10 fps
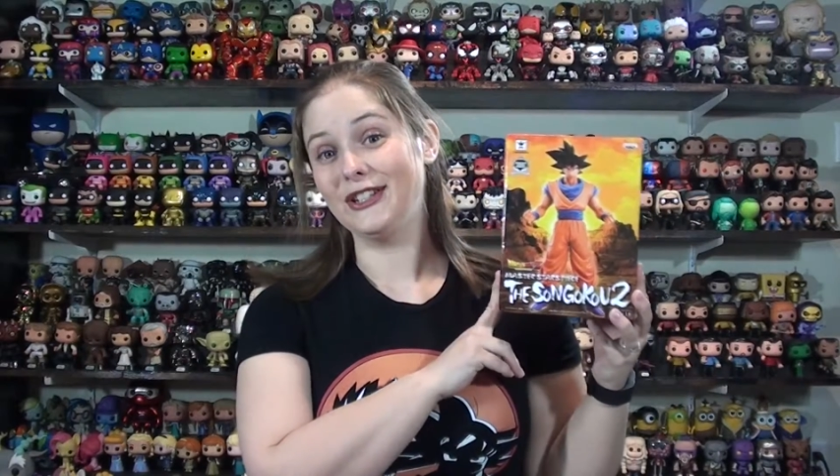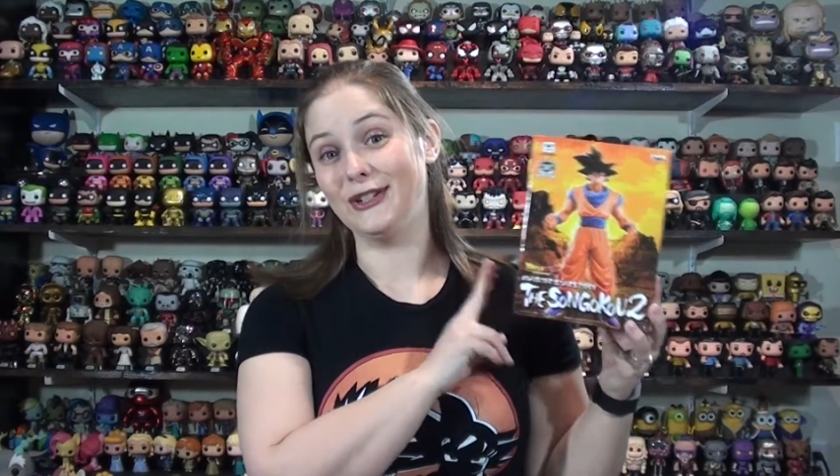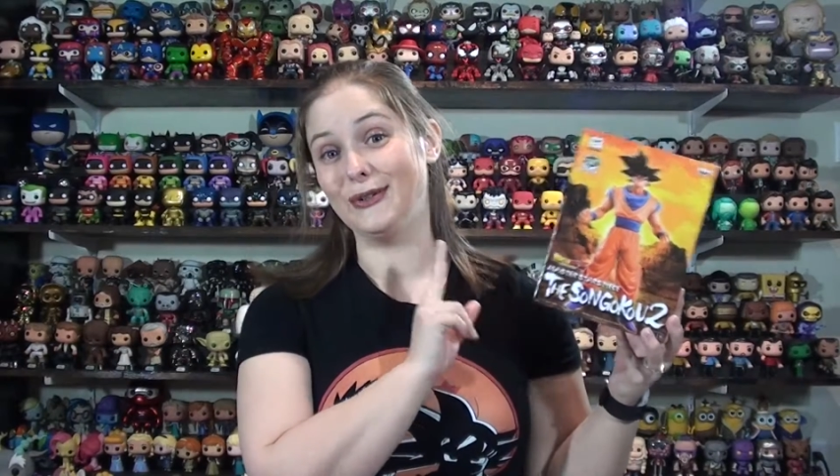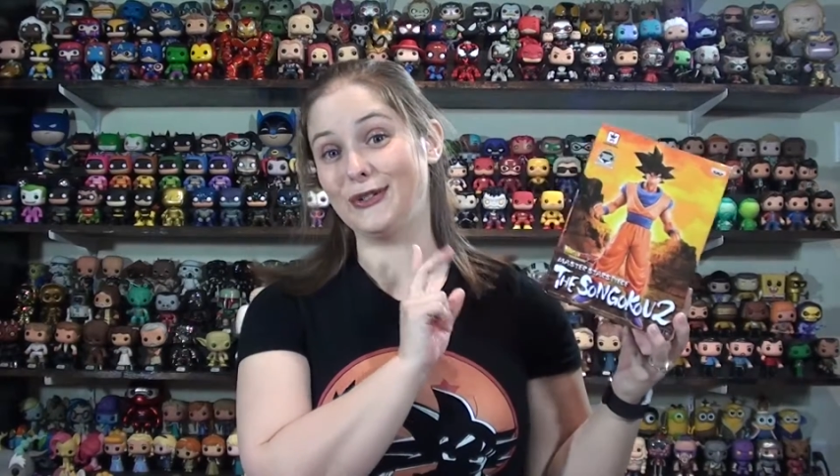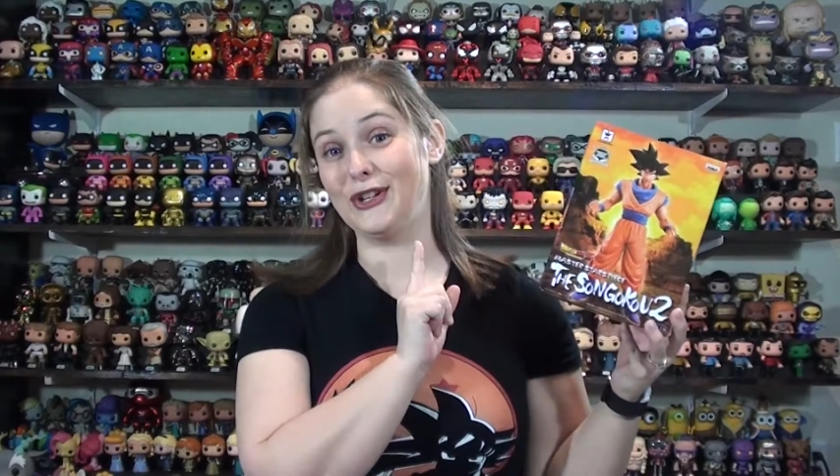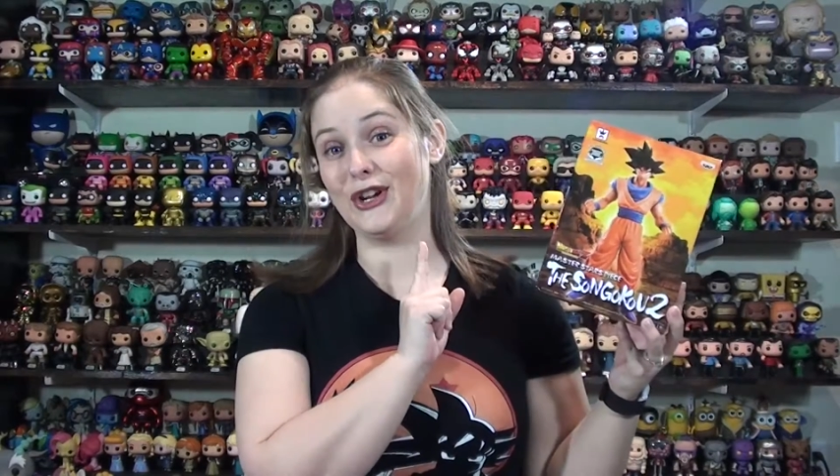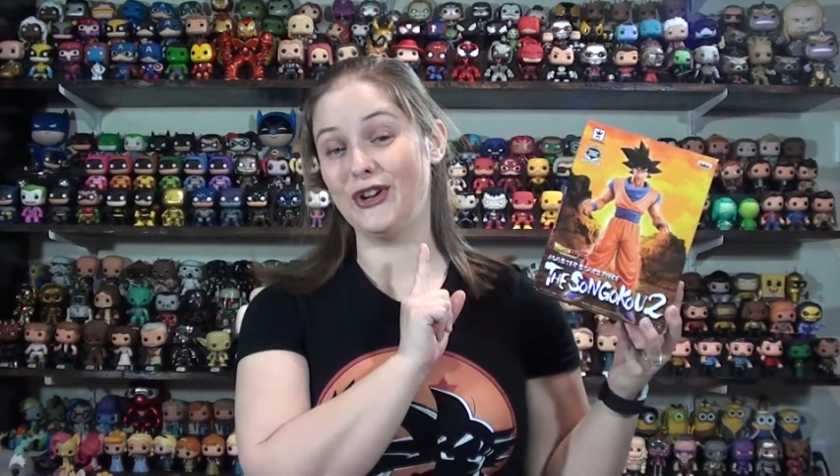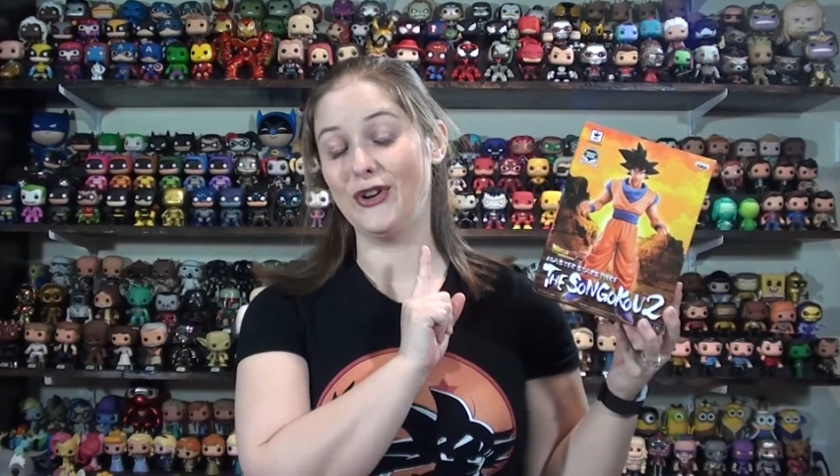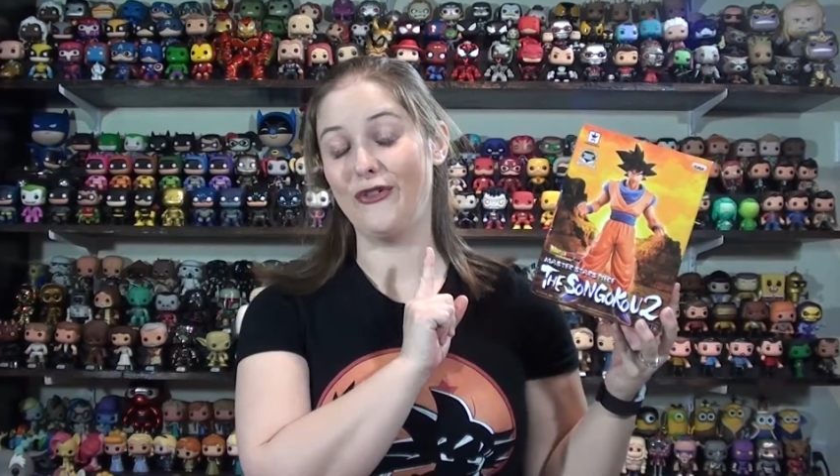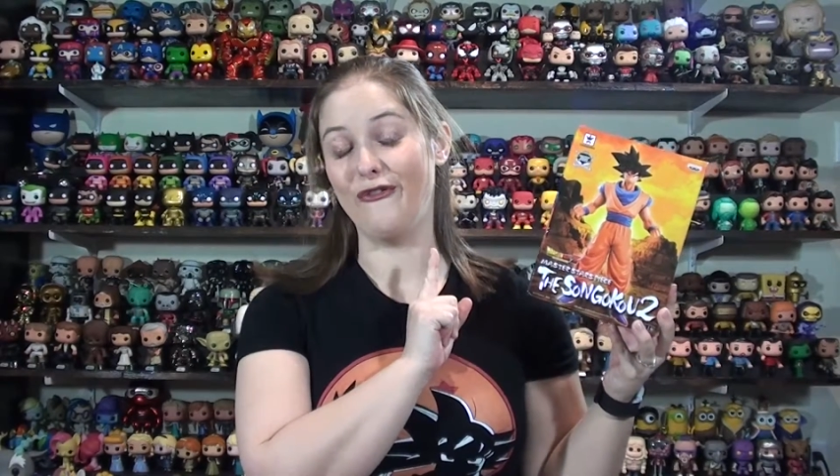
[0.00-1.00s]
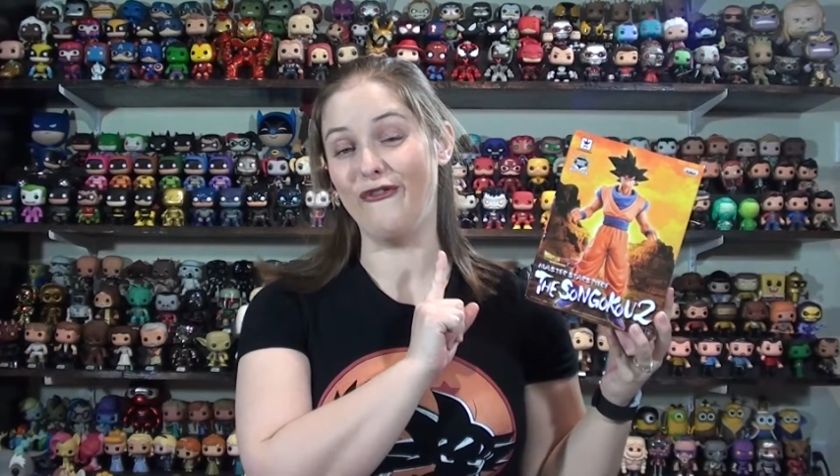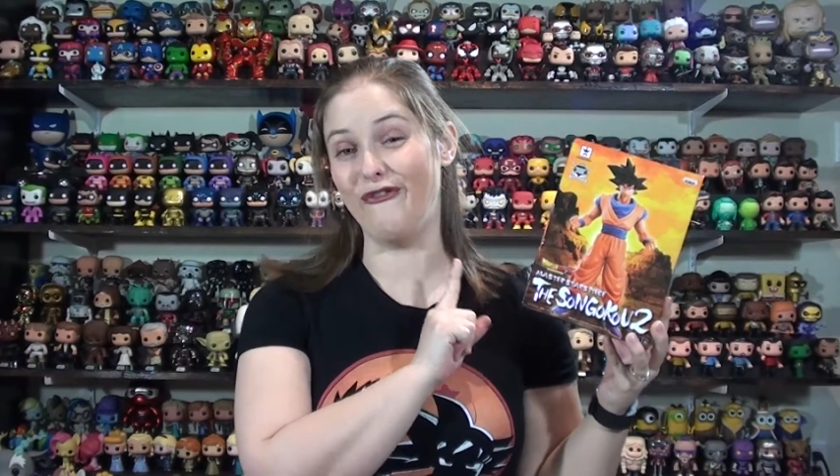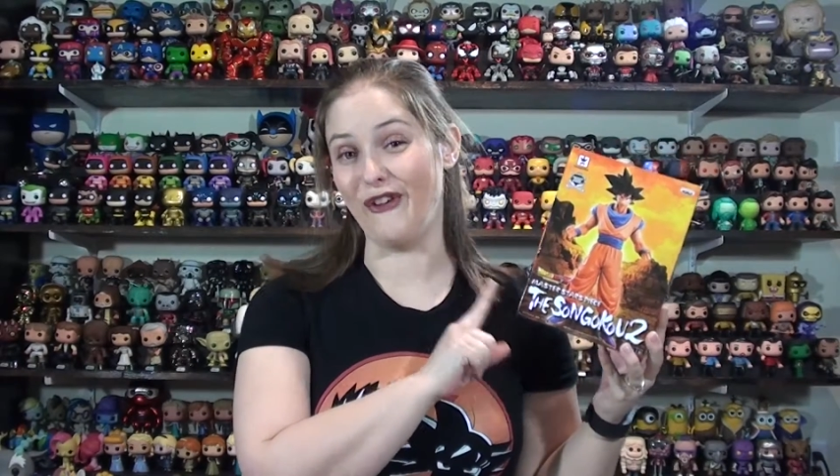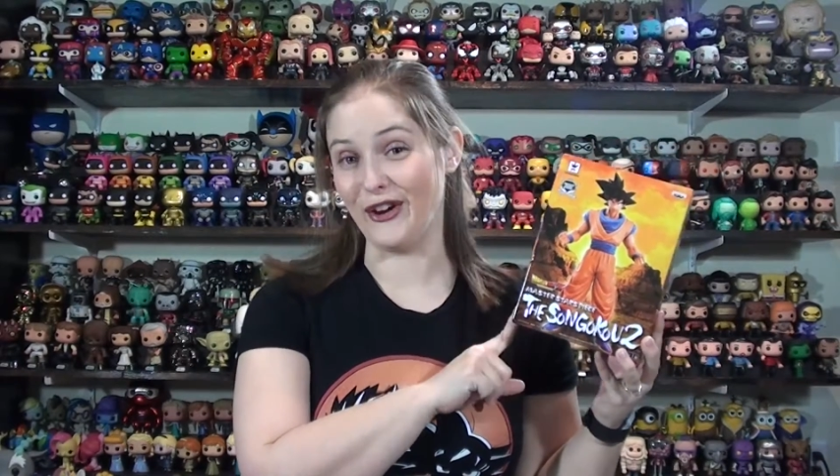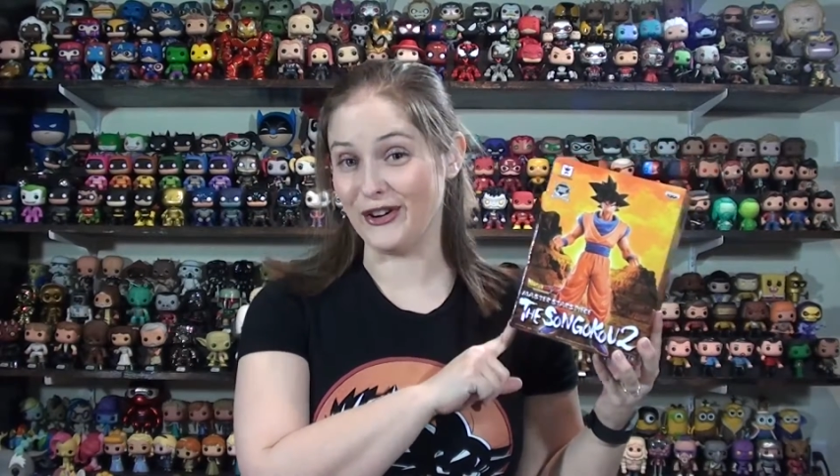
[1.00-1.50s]
looked
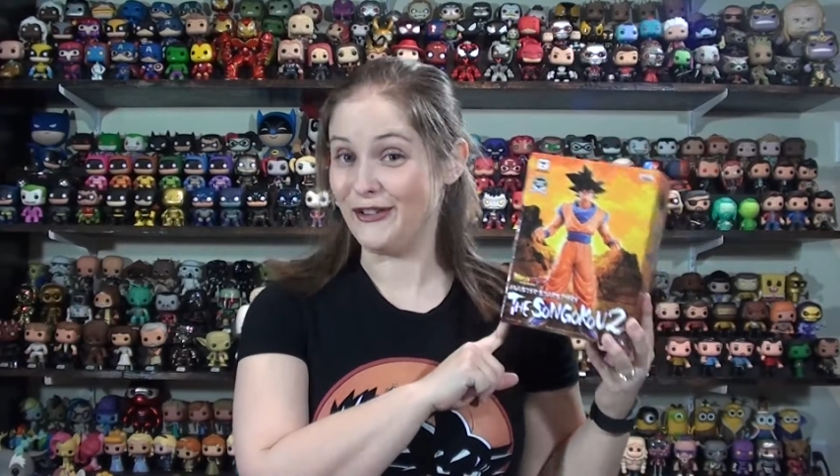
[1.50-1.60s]
very,